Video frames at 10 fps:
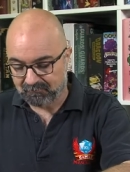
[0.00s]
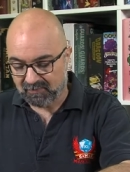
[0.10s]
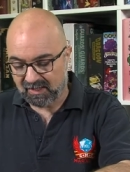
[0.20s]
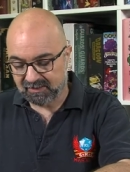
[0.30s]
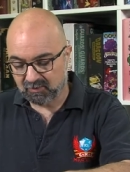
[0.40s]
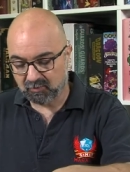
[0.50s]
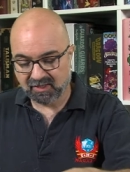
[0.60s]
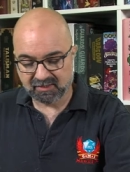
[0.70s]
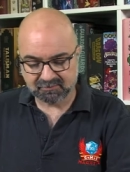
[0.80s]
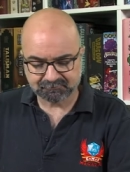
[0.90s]
And then we
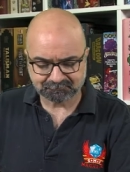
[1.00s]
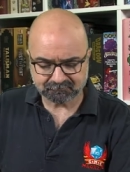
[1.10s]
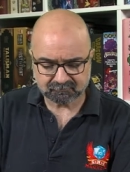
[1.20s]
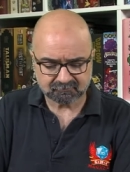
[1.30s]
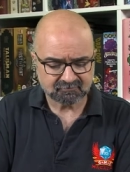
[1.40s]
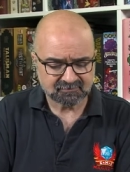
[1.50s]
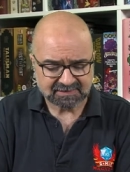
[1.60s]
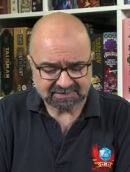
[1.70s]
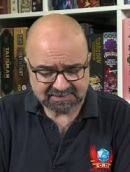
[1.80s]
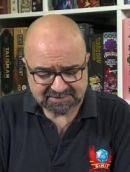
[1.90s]
get
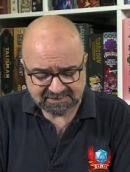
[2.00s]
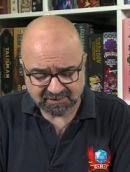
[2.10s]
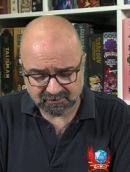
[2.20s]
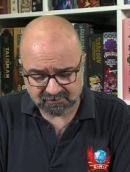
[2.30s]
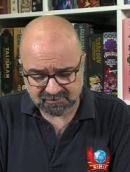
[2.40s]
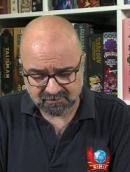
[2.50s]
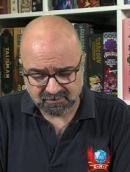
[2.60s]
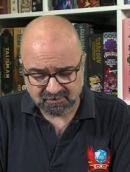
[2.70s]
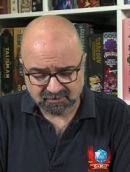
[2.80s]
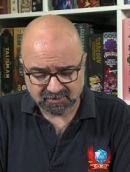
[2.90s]
the tiles
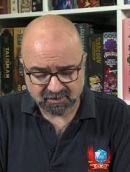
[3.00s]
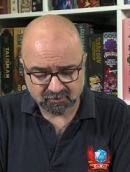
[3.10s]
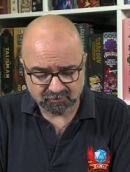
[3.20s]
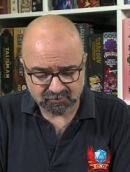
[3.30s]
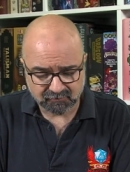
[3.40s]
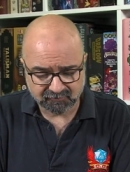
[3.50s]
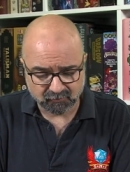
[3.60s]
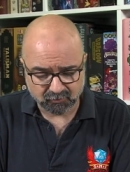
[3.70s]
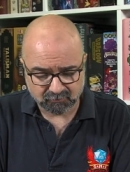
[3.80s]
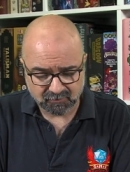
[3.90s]
that are going to
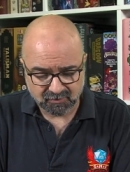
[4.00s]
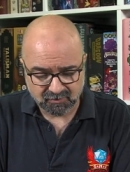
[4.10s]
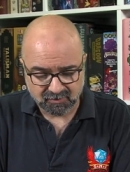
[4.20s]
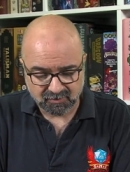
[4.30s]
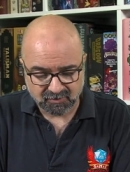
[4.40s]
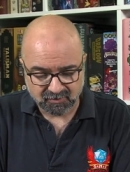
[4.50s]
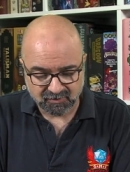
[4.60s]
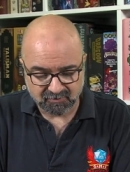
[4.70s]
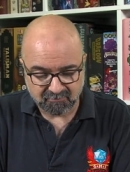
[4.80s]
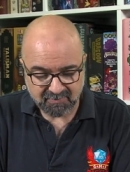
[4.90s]
conform
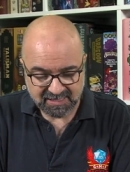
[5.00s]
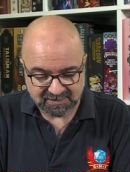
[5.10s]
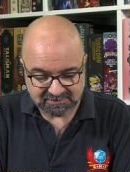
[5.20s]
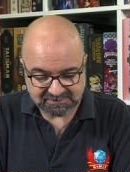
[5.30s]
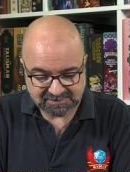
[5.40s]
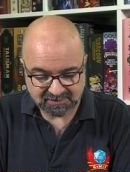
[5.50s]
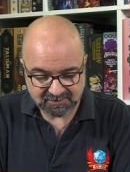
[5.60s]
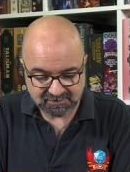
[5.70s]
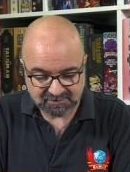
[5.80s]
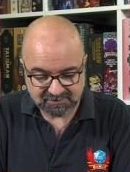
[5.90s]
the maze
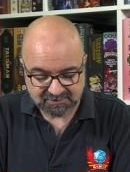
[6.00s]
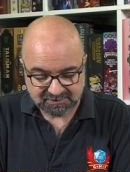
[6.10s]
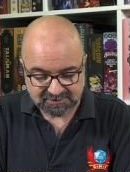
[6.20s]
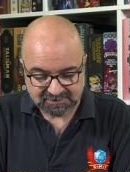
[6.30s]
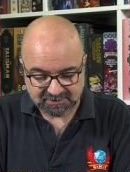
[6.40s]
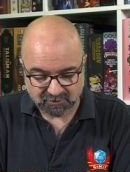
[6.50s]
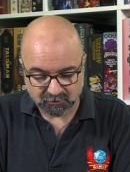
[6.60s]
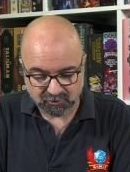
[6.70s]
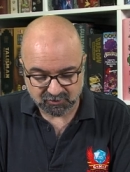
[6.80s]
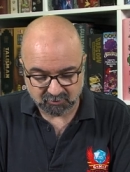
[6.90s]
that we're
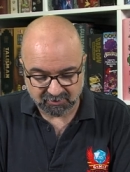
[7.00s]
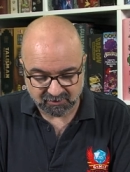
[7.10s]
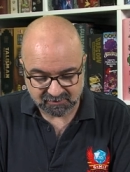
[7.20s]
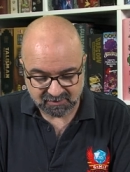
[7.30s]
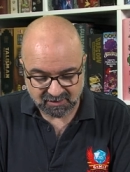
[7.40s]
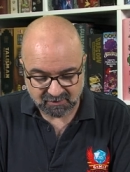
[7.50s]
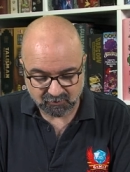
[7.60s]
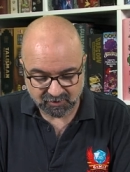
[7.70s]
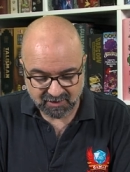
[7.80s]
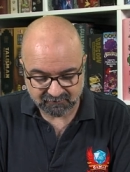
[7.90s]
going to build. I'm
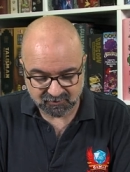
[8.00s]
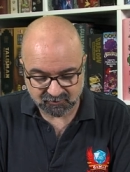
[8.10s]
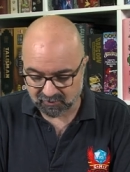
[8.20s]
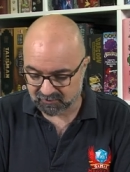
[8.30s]
going to have to try to